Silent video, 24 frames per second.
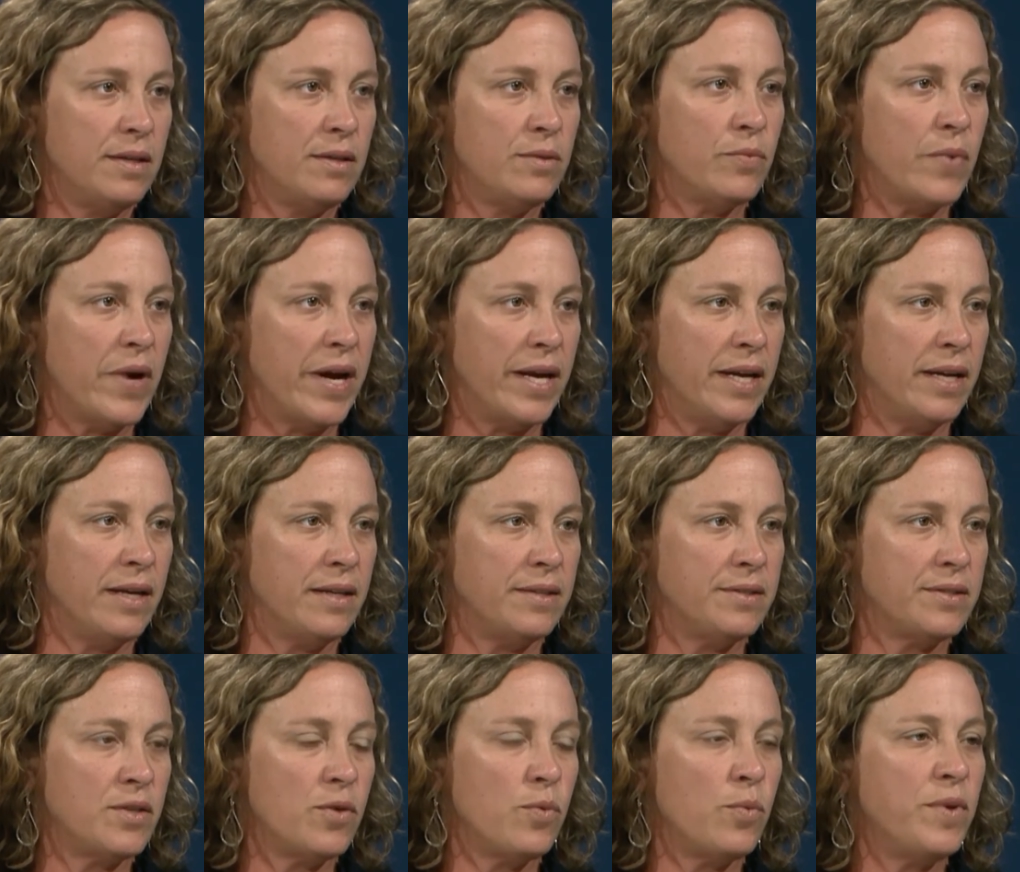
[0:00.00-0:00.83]
Right.
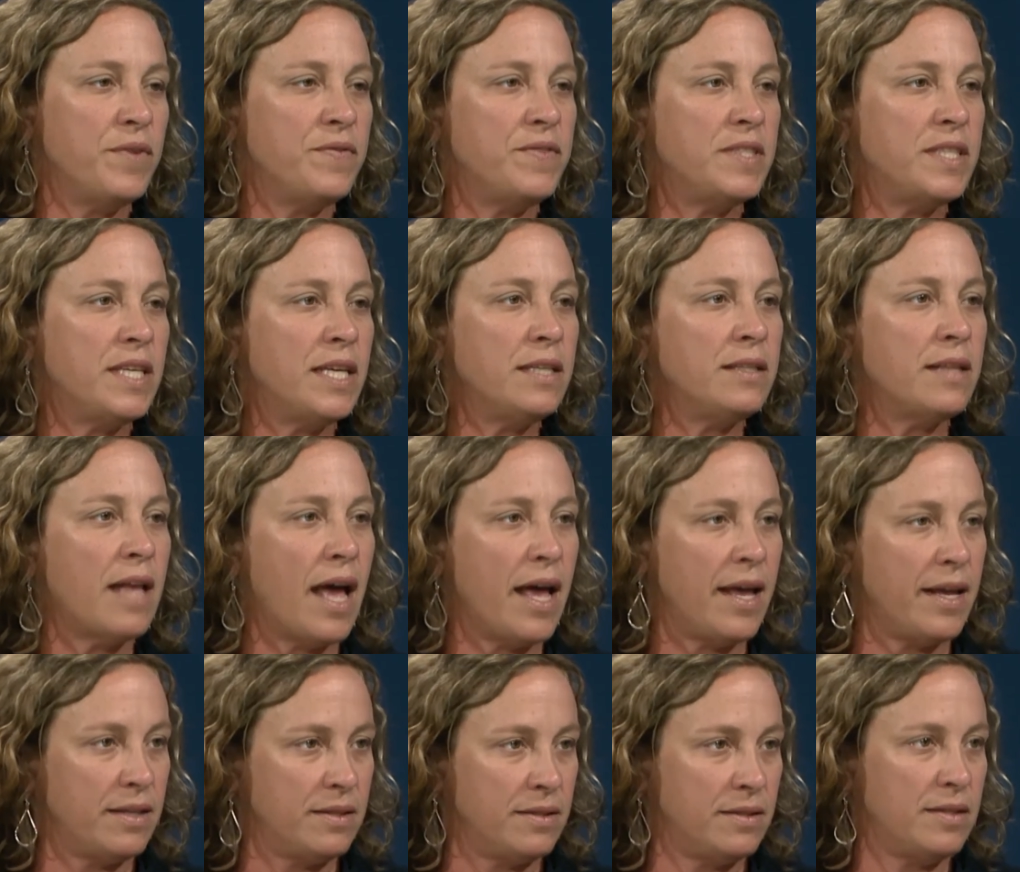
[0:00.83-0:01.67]
And so we've seen
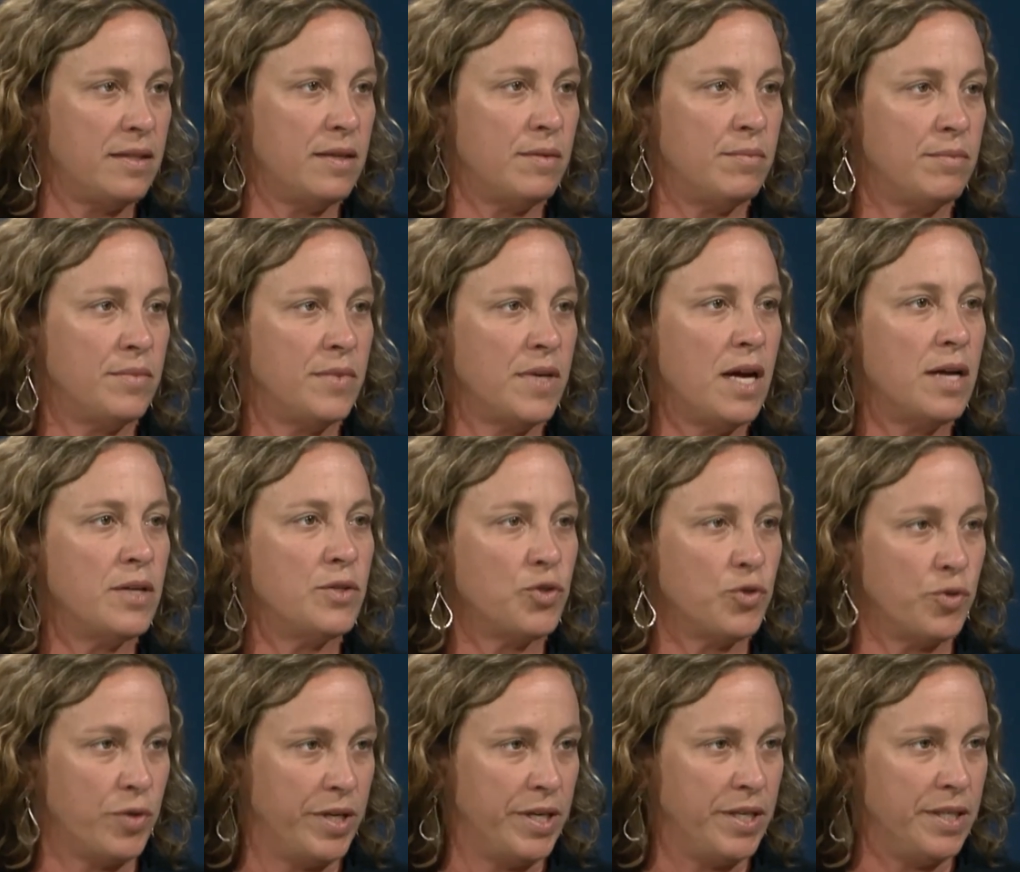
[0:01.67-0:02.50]
that in some
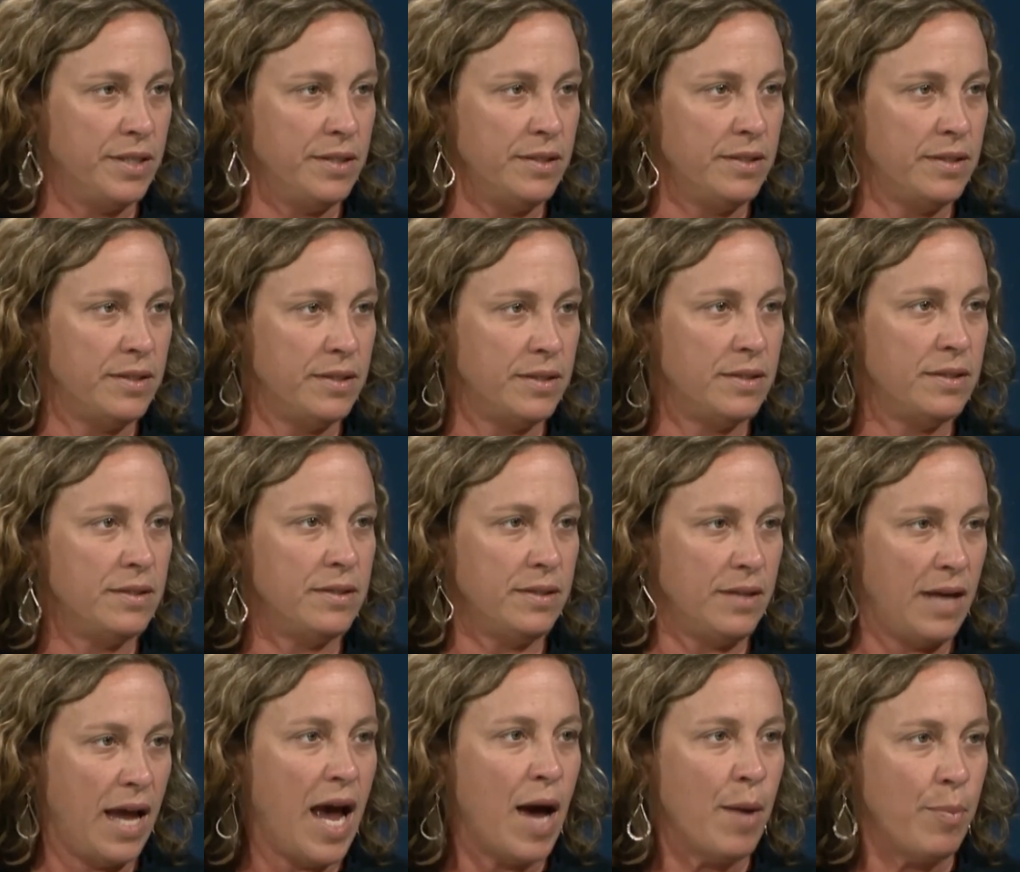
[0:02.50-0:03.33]
countries
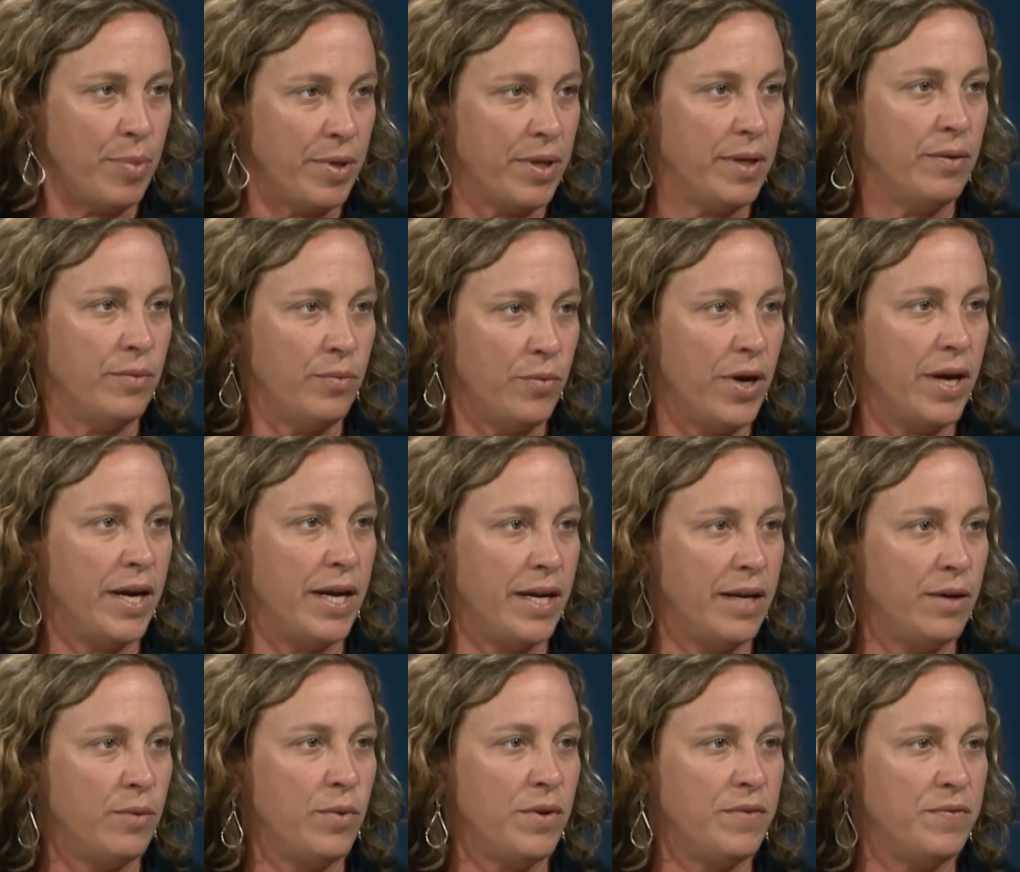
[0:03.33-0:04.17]
happen,
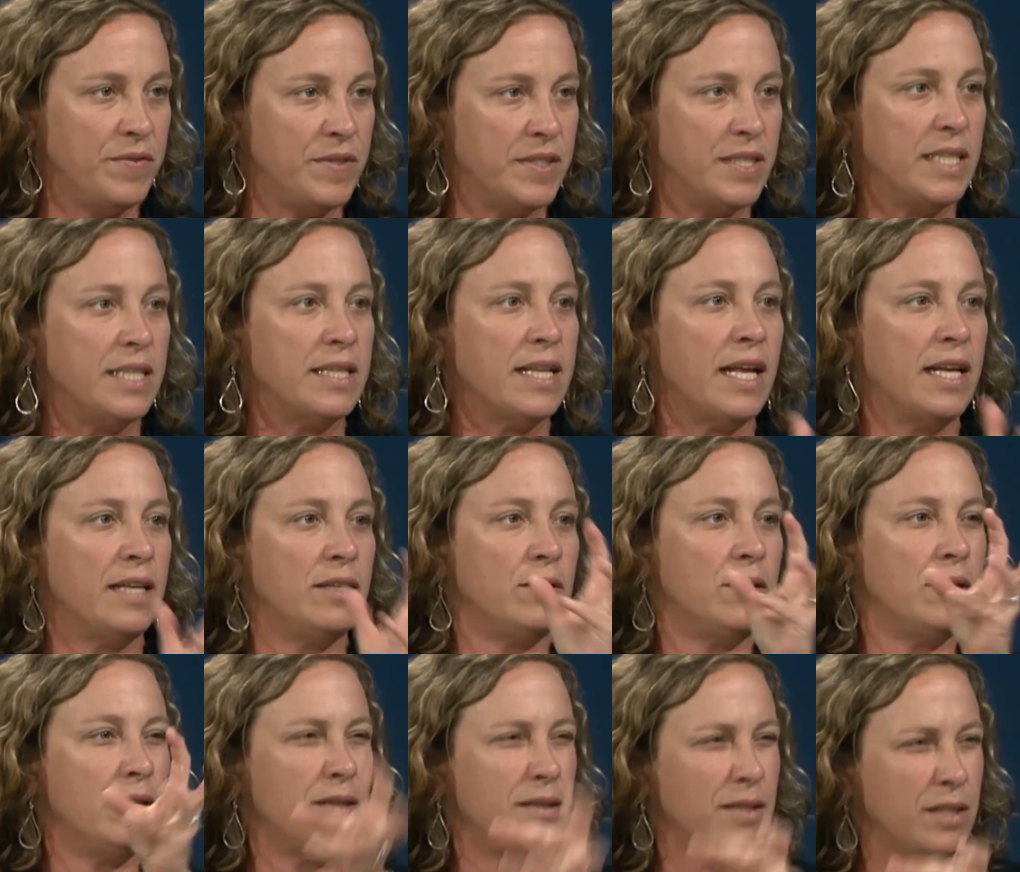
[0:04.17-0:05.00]
right? We've seen that,
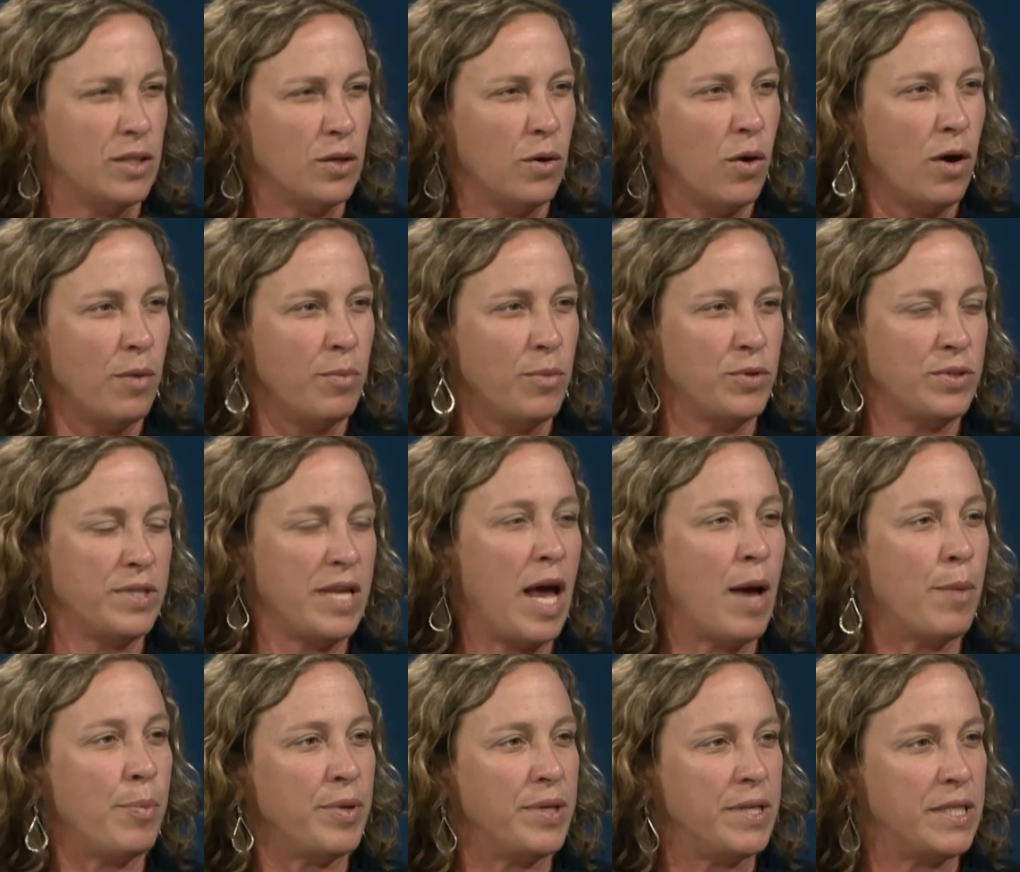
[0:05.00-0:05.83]
you know, almost
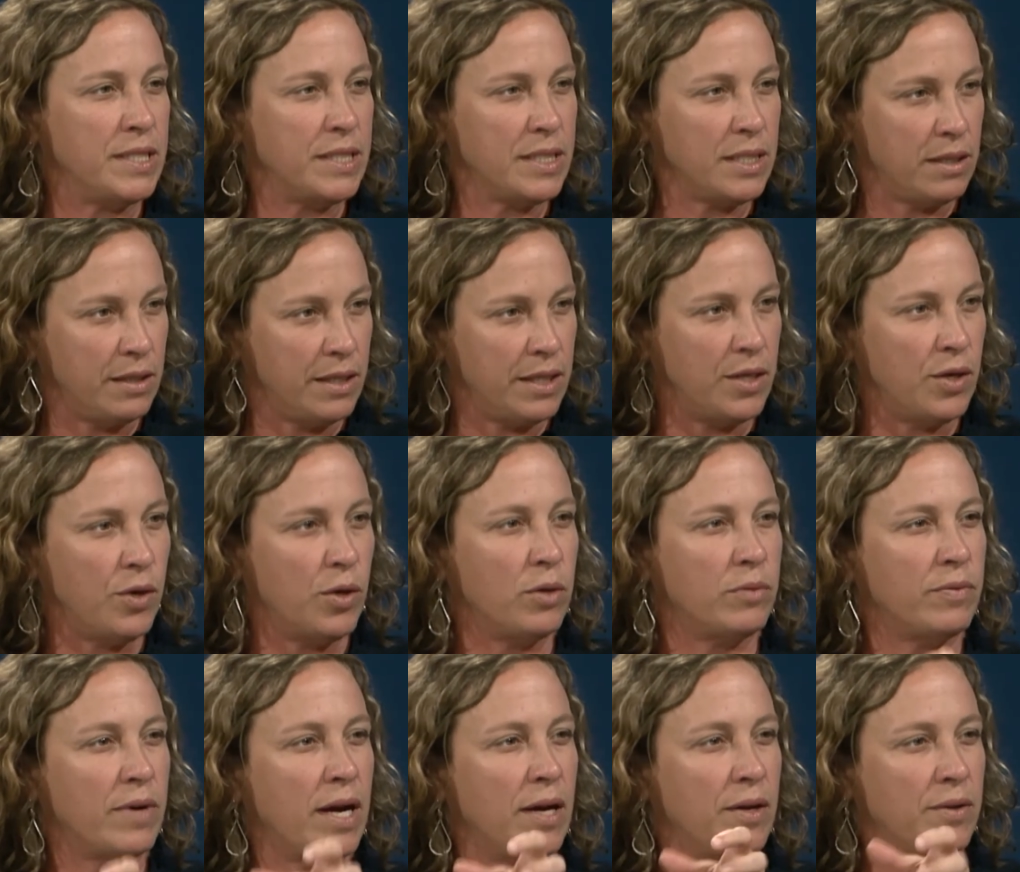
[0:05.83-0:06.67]
happen in Toledo
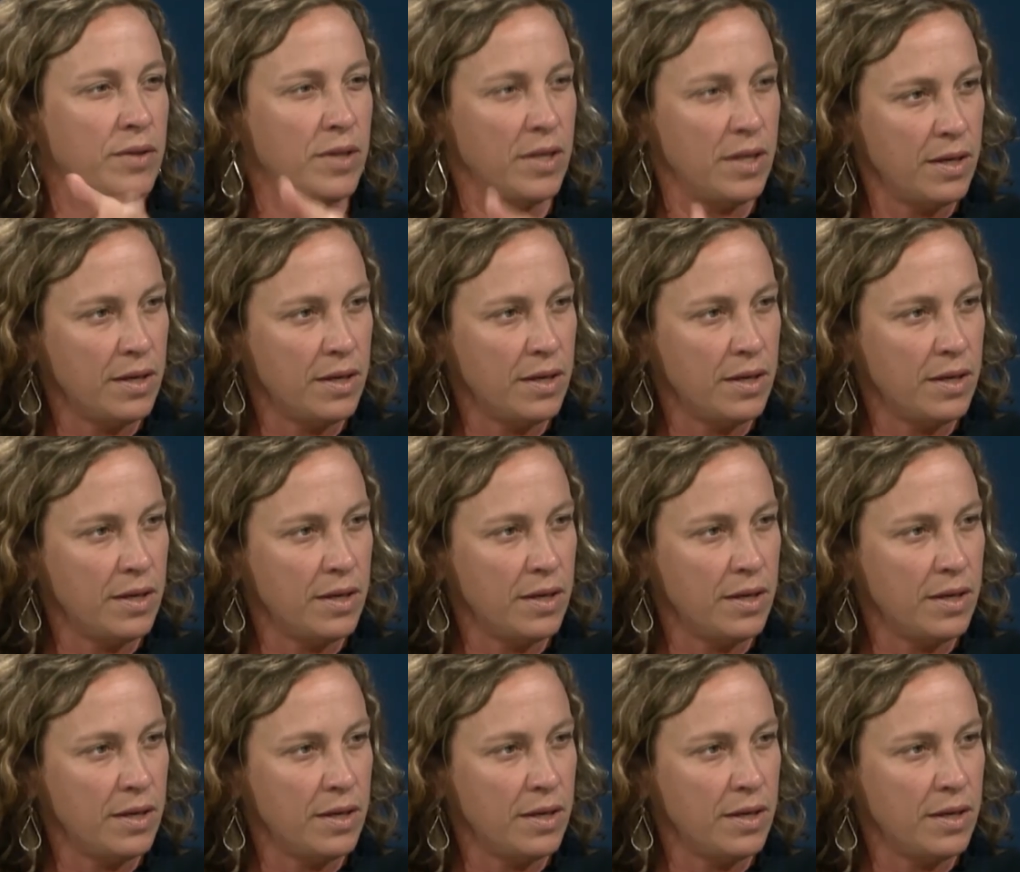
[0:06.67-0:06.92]
around